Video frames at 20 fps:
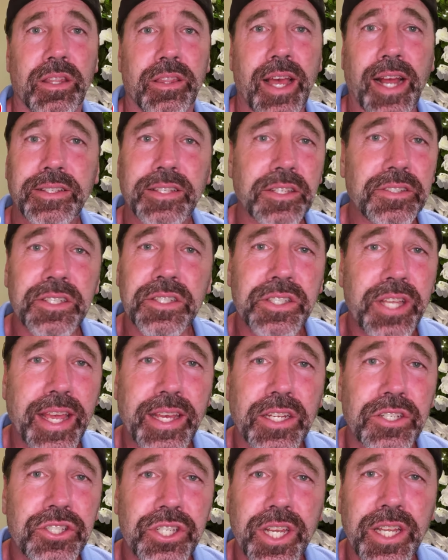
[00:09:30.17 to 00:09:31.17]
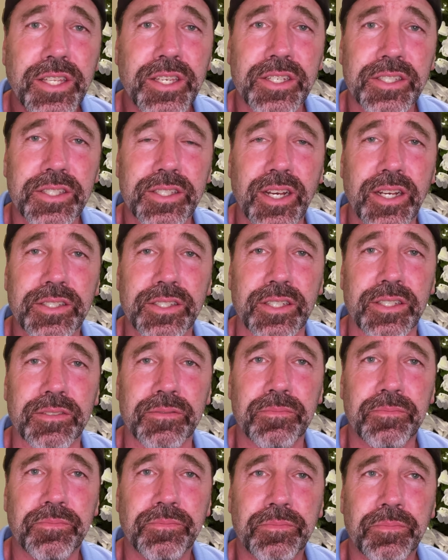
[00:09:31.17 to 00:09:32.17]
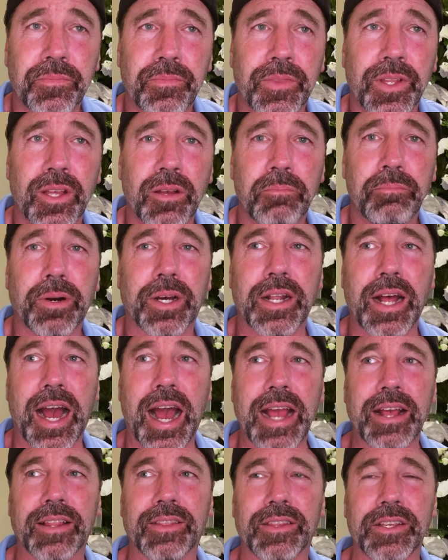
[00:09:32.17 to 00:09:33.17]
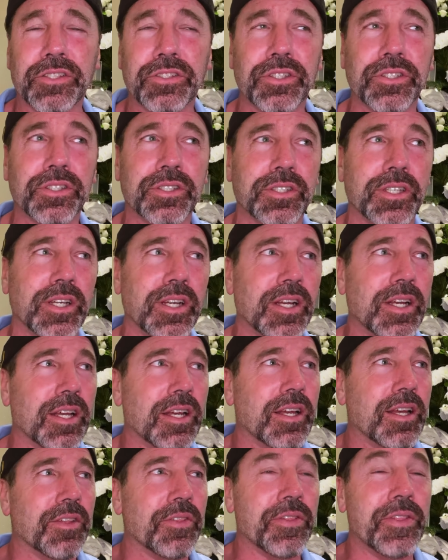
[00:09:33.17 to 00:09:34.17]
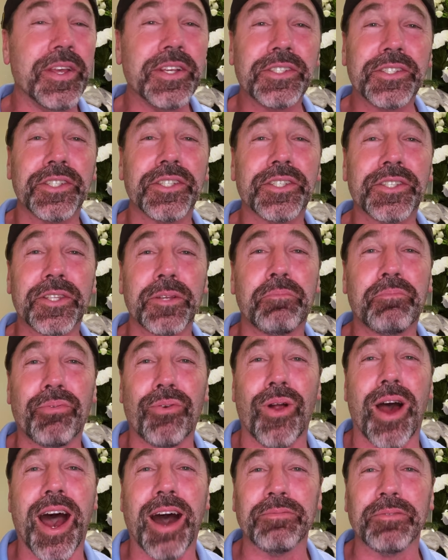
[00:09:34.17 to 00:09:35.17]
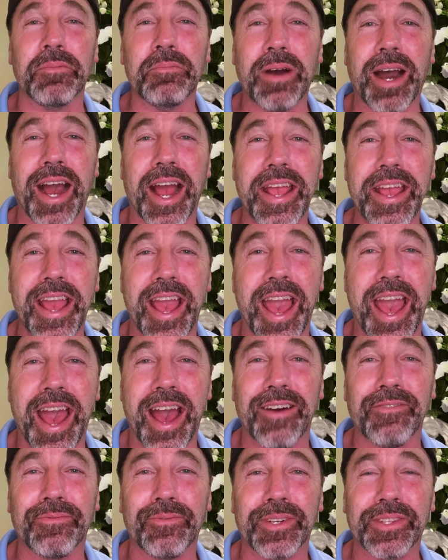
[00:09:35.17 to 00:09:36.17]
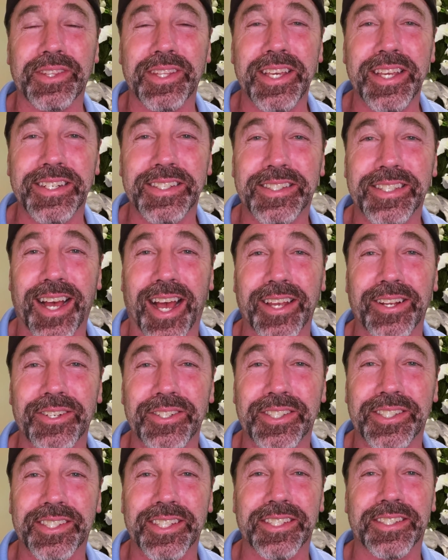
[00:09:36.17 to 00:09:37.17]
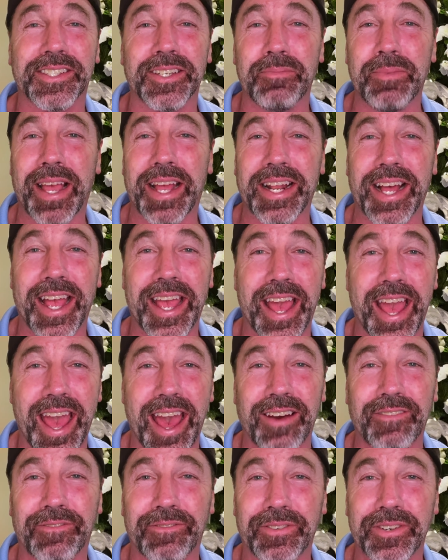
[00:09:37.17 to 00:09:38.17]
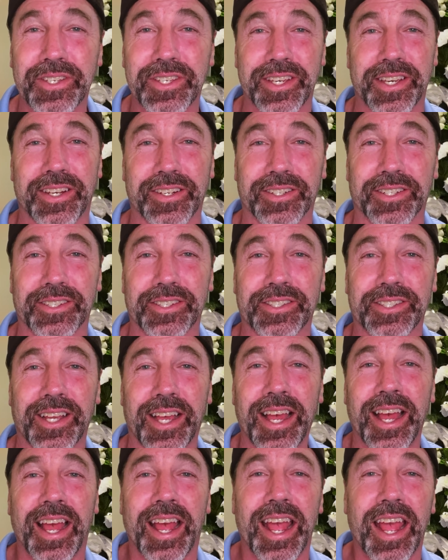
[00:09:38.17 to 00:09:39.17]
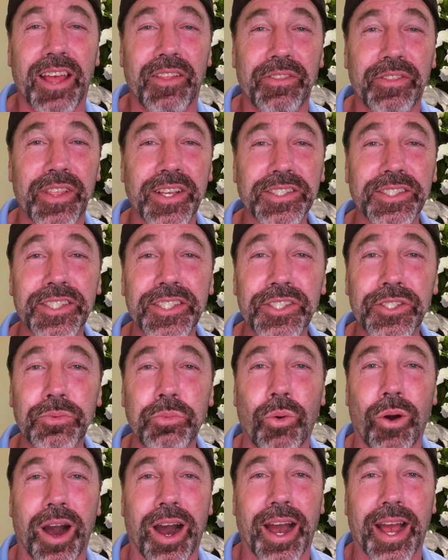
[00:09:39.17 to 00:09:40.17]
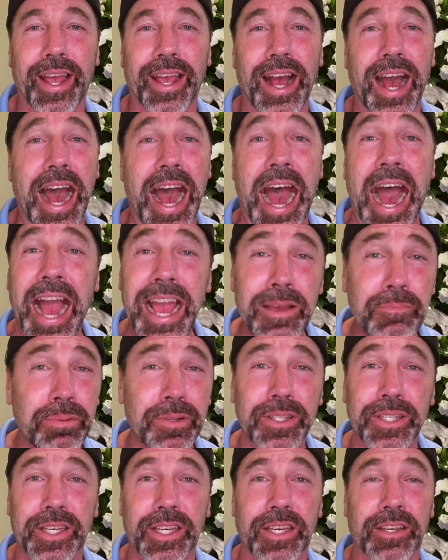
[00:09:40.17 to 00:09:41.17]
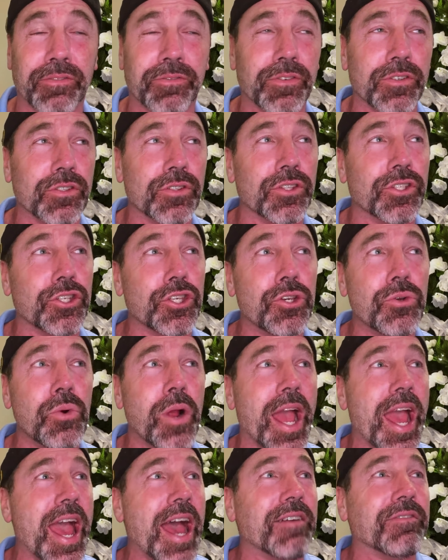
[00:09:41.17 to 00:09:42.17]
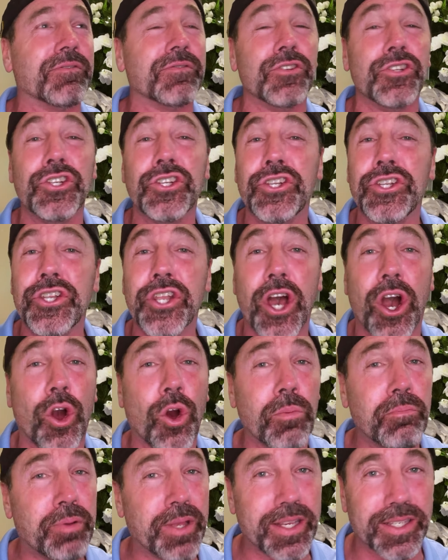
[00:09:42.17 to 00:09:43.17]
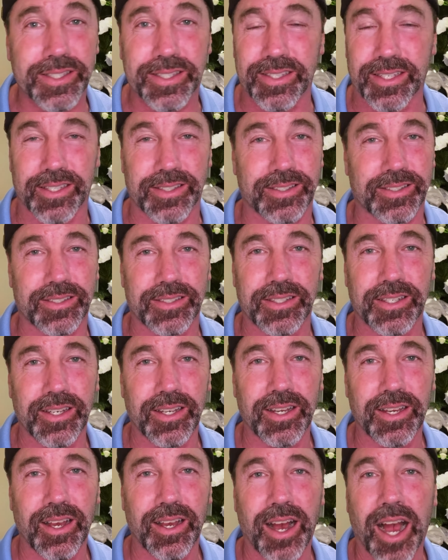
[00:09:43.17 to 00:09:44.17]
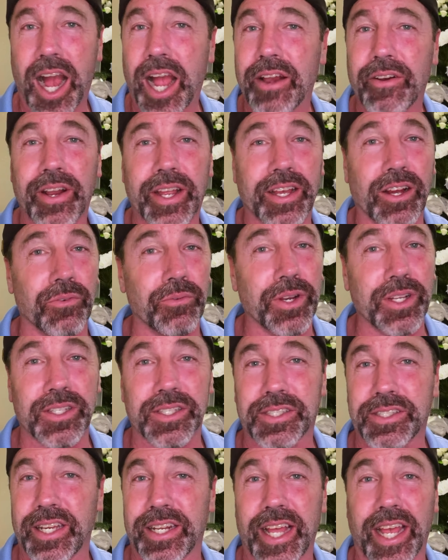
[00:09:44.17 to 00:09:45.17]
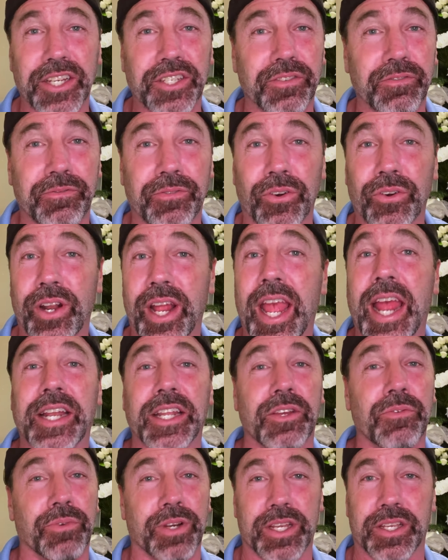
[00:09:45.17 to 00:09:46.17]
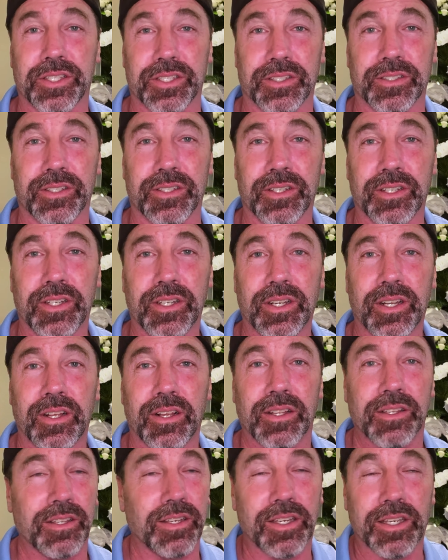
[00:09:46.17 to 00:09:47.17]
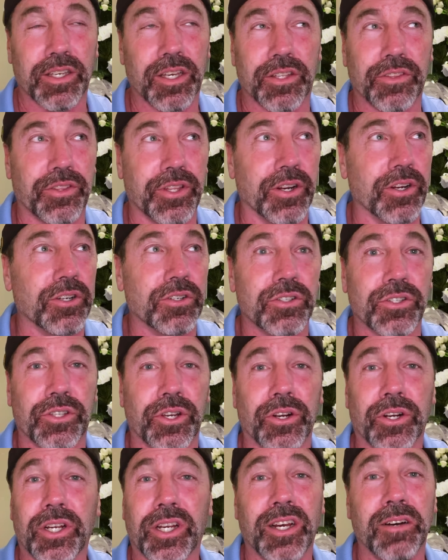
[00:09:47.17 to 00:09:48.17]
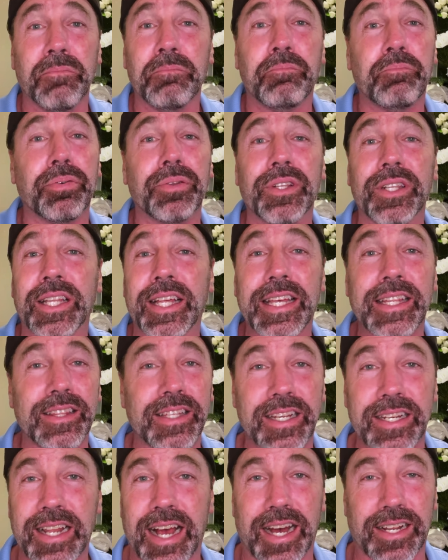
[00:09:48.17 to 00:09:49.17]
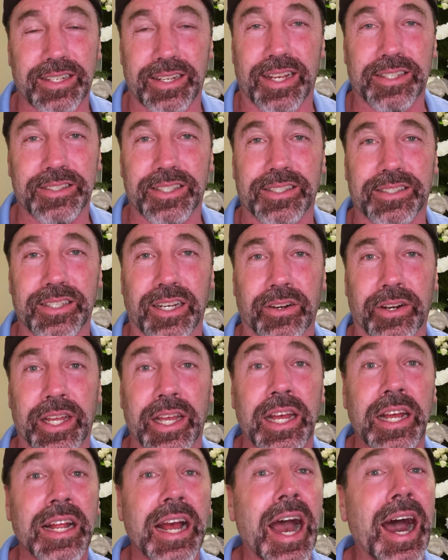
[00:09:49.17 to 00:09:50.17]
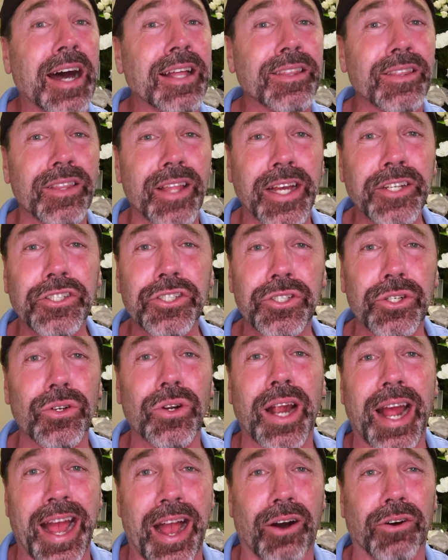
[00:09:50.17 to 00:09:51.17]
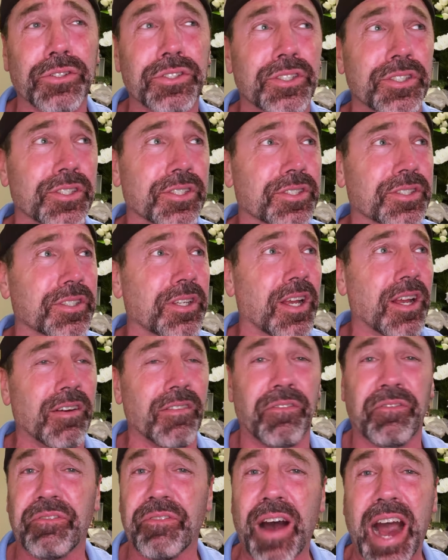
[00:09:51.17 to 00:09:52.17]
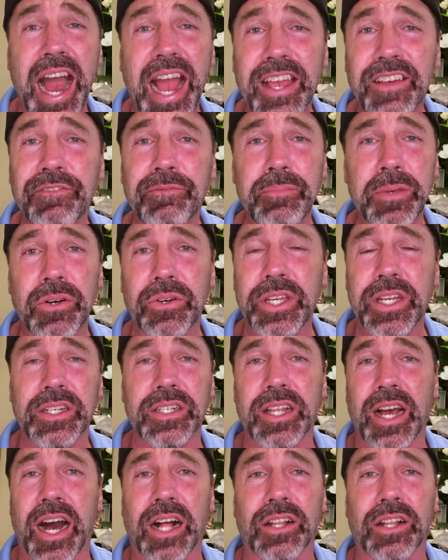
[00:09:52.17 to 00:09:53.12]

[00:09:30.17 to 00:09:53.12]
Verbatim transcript: That doesn't take a genius, does it? But this is the problem I have with the entire system, and I have for years. And this is why I believe you have no business hiring a real estate agent for any reason. They're completely not necessary. Unless your house is $5 million